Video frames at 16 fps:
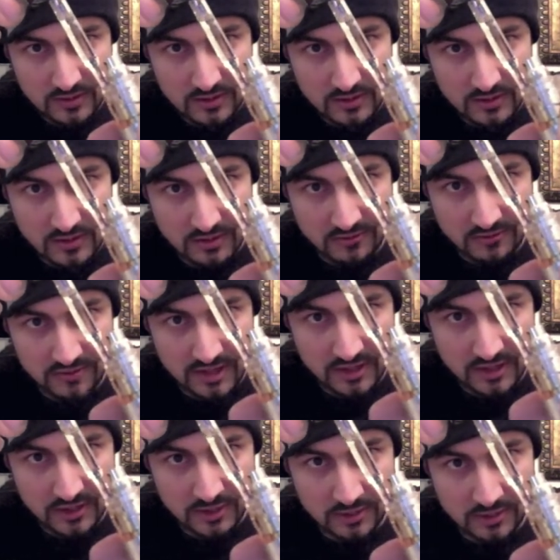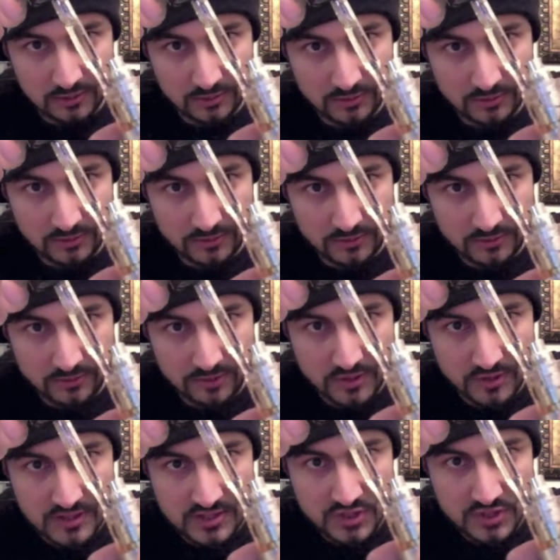a video for
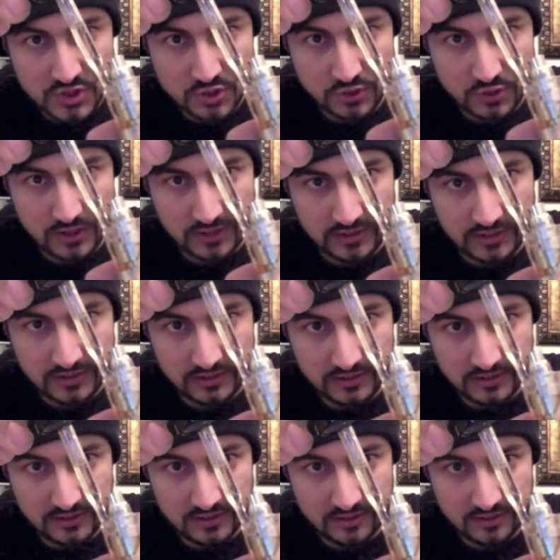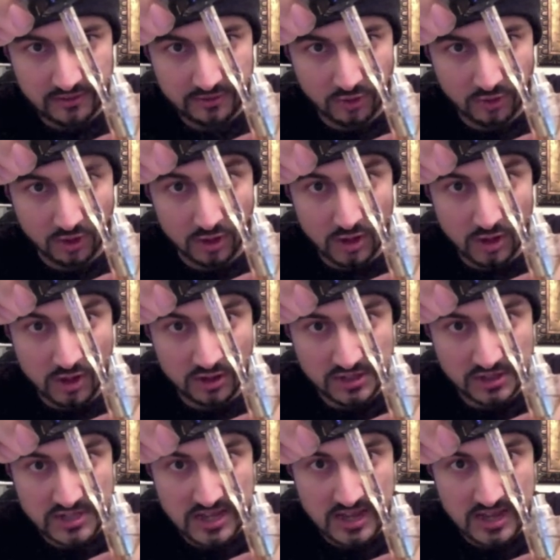this trick for a long
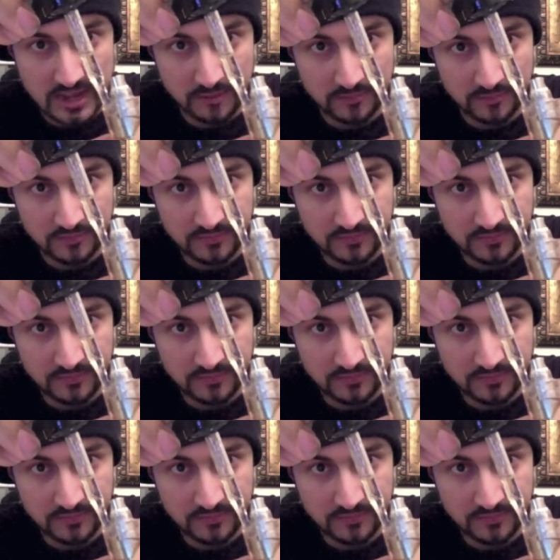time.